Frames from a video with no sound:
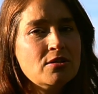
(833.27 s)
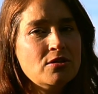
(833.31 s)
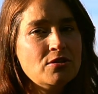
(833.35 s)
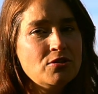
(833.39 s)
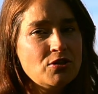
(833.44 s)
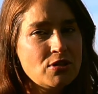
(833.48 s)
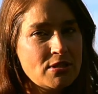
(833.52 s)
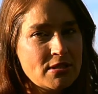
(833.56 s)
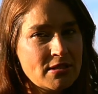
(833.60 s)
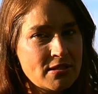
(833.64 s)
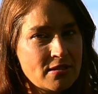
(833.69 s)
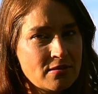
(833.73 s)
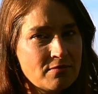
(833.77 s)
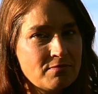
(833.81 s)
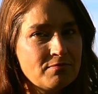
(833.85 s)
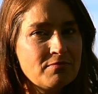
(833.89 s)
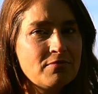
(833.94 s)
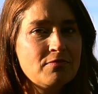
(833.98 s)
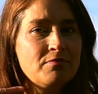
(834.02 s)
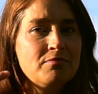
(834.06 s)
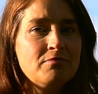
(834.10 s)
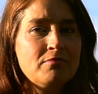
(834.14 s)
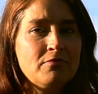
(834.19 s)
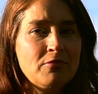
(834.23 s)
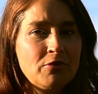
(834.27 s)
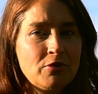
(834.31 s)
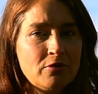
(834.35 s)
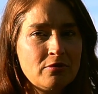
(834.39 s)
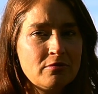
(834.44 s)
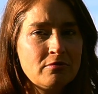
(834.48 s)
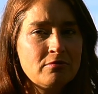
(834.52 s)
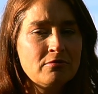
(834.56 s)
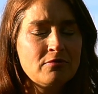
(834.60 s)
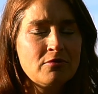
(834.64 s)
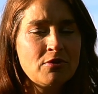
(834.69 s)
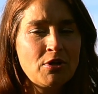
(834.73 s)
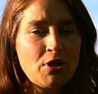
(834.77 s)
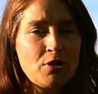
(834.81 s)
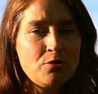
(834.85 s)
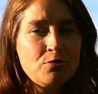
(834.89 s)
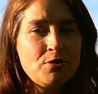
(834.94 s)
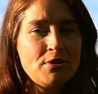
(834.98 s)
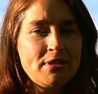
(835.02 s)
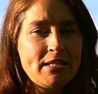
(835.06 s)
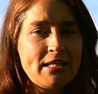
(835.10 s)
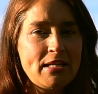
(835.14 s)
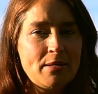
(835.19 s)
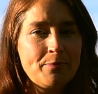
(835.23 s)
just go
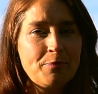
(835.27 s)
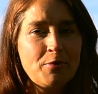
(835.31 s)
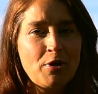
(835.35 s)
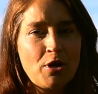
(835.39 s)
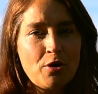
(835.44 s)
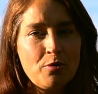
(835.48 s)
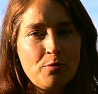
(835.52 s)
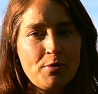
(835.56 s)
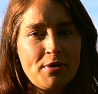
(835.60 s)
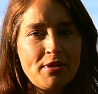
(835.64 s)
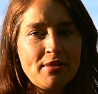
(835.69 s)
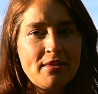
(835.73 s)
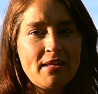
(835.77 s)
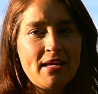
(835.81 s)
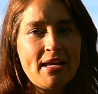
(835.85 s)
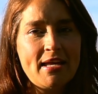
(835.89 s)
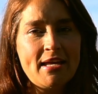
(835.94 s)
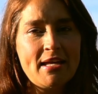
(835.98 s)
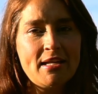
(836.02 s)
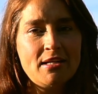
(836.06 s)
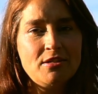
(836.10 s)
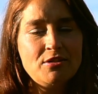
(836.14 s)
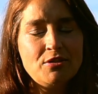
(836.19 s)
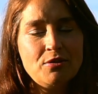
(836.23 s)
deep, go within.